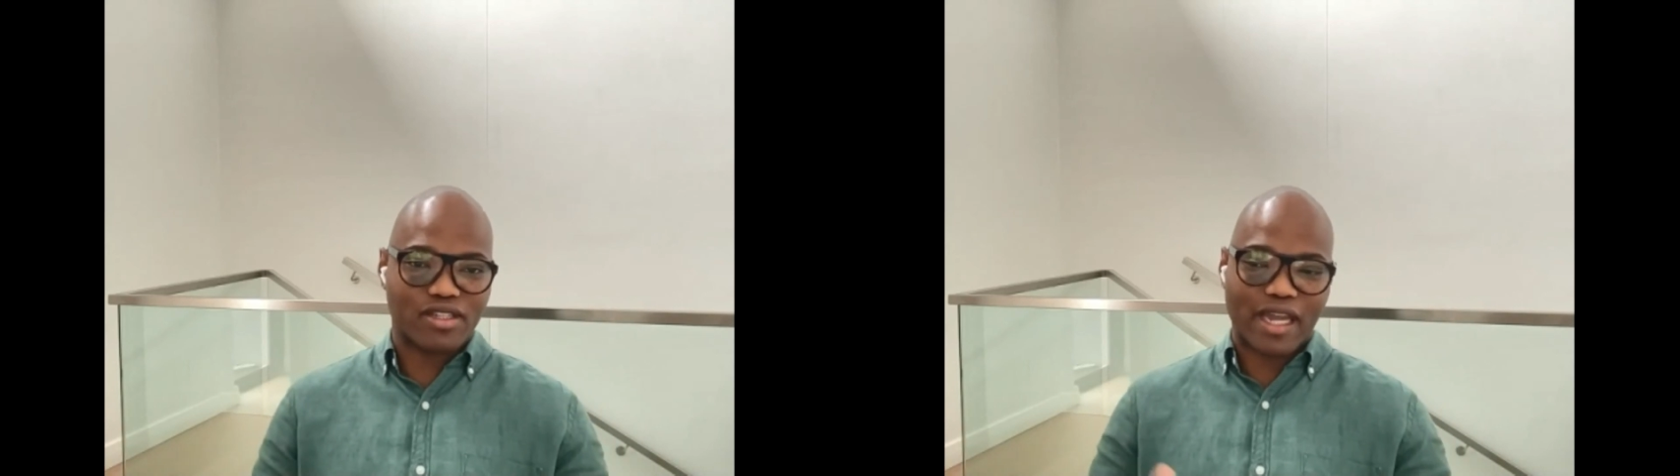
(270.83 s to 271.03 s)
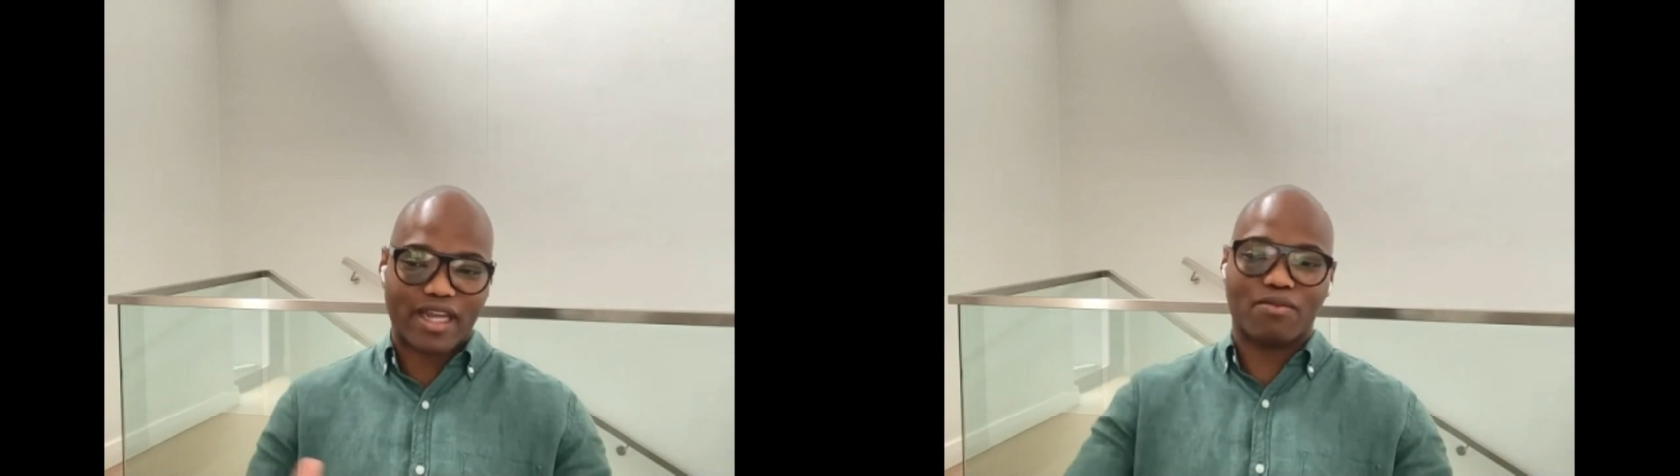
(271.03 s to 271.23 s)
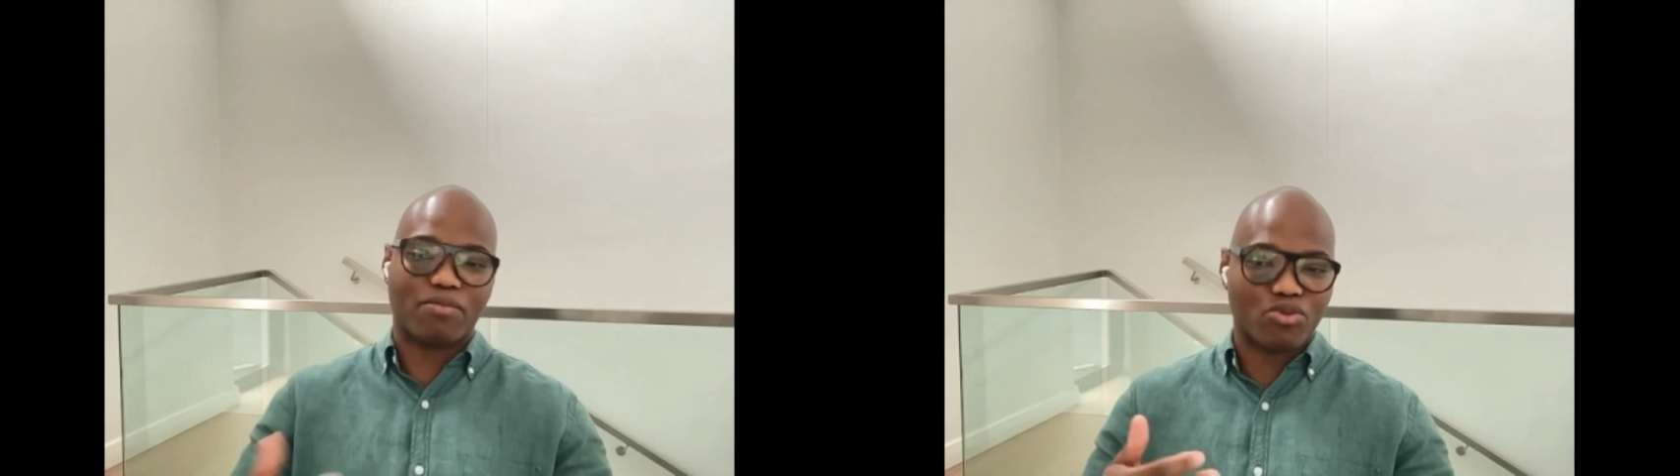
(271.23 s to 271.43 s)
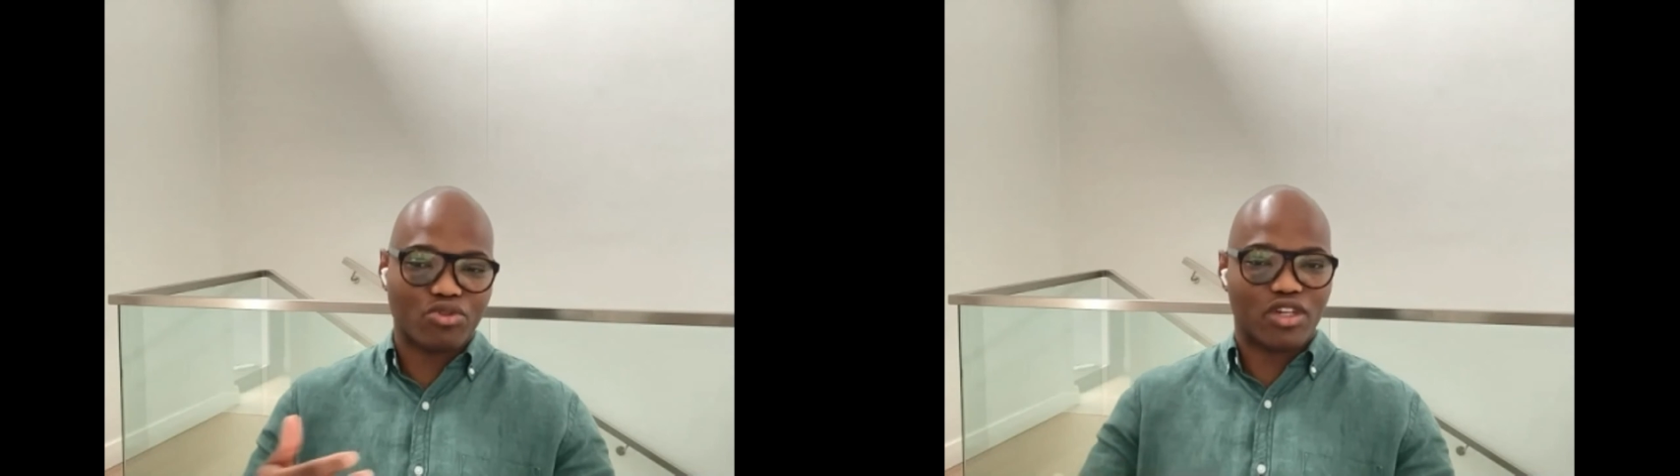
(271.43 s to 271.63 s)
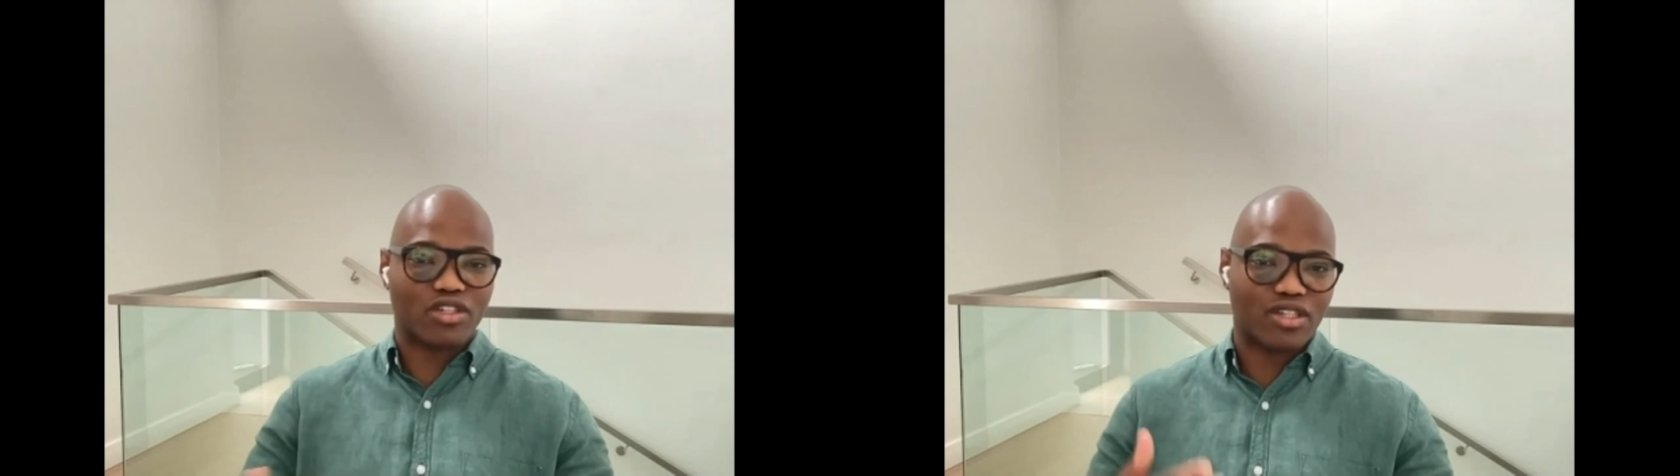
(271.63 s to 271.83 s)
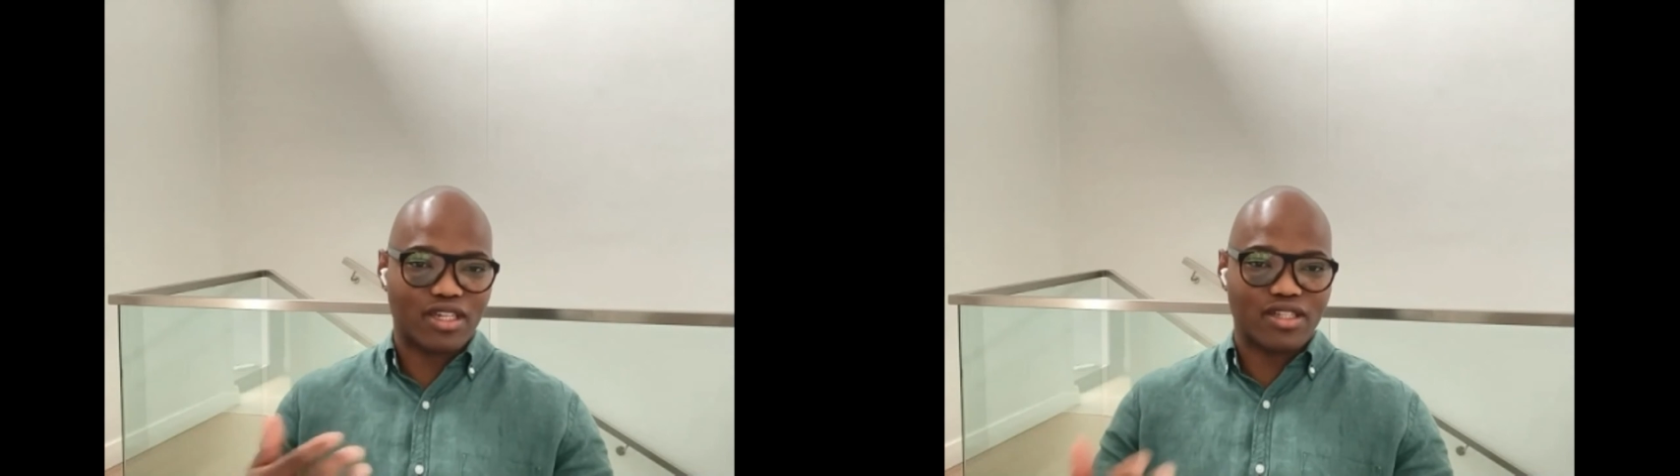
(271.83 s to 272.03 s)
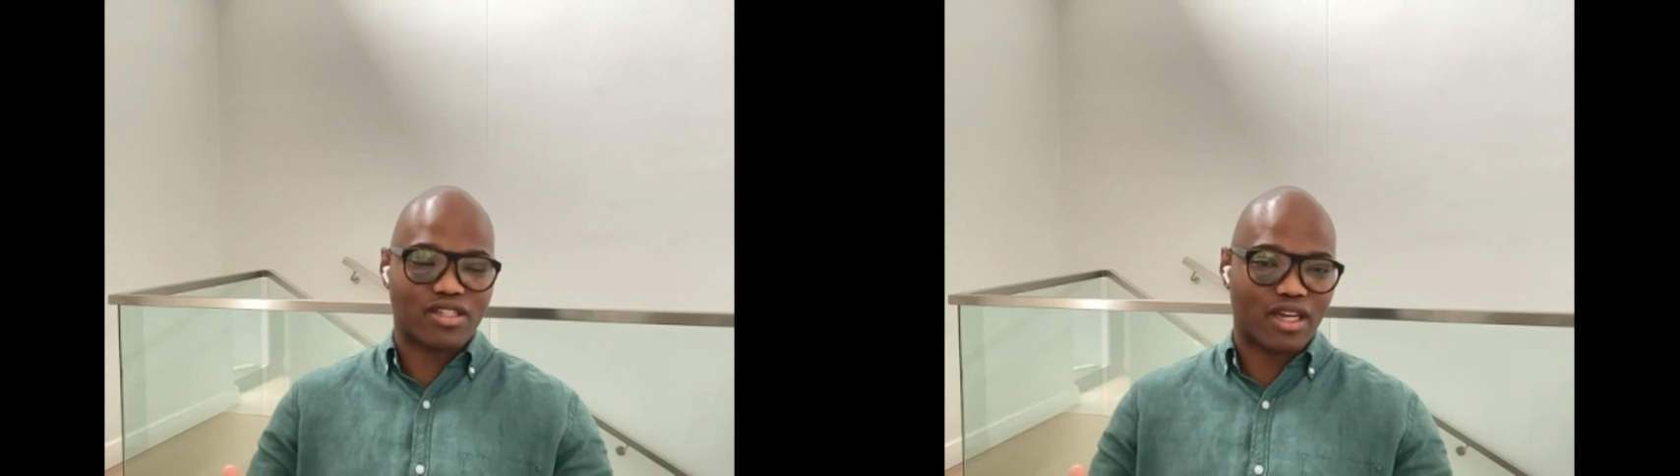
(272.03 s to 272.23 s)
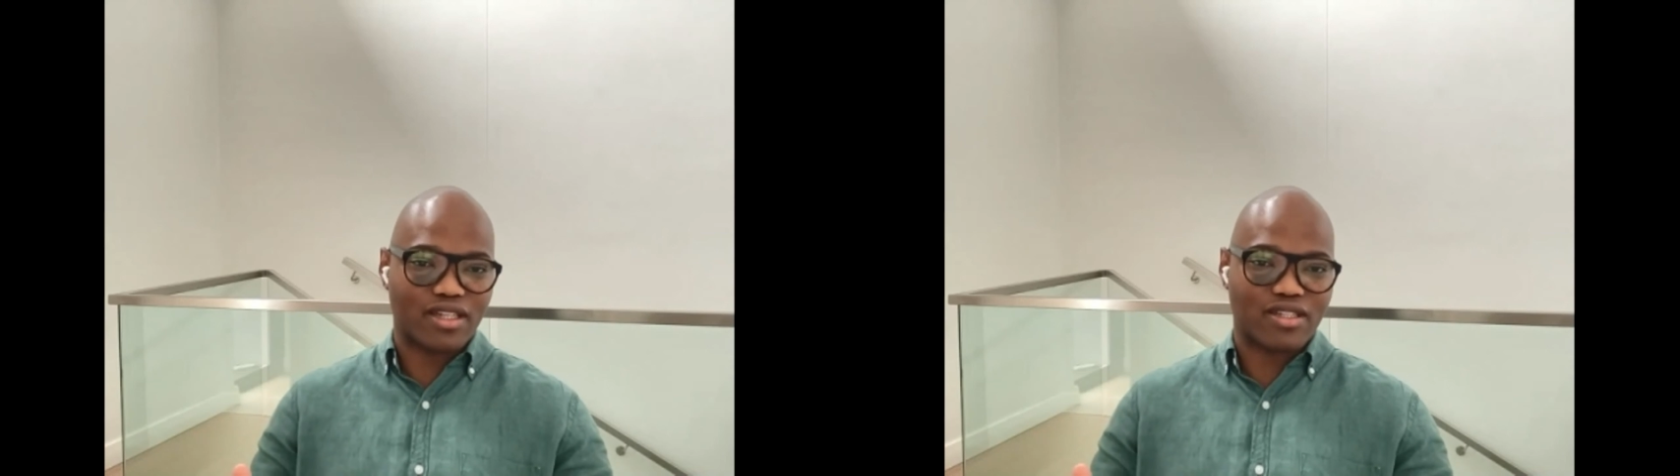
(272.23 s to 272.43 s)
that I can pull certain
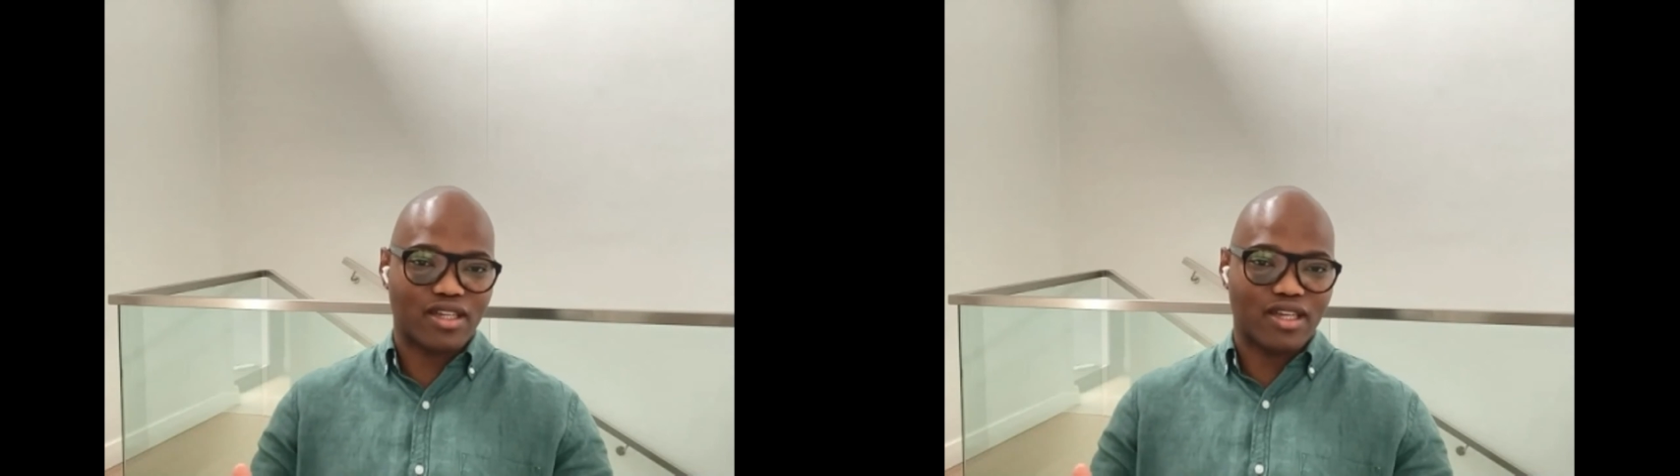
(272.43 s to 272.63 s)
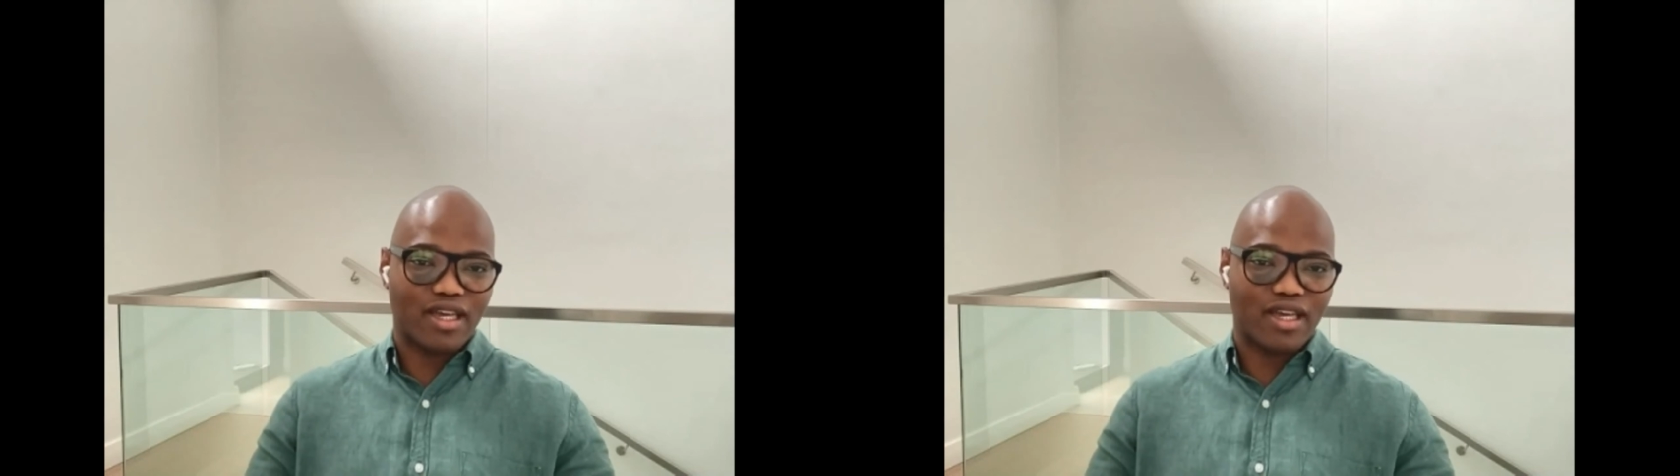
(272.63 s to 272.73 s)
insights,